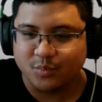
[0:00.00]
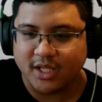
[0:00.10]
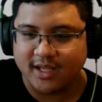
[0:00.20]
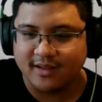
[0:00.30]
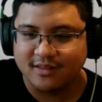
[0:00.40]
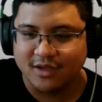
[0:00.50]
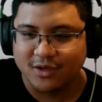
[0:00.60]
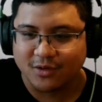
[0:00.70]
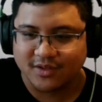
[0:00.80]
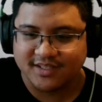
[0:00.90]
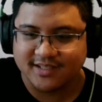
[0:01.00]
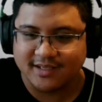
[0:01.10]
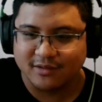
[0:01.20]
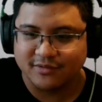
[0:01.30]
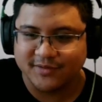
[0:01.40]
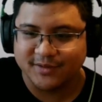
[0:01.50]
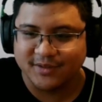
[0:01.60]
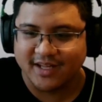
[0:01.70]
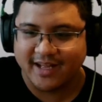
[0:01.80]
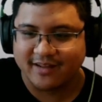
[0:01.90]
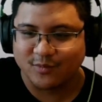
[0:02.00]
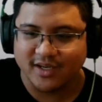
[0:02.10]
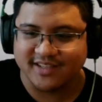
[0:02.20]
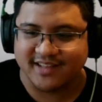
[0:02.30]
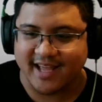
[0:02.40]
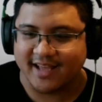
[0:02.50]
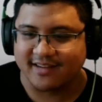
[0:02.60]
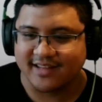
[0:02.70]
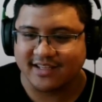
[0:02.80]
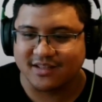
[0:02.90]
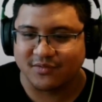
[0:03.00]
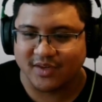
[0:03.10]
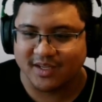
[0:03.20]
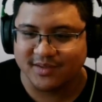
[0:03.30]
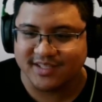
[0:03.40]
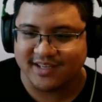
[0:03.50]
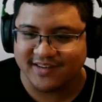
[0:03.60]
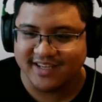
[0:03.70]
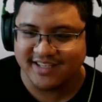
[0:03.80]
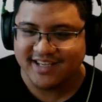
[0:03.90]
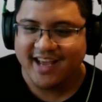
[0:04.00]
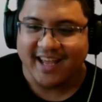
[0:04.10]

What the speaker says: Pilo, the skillful. What is that? That's the video series?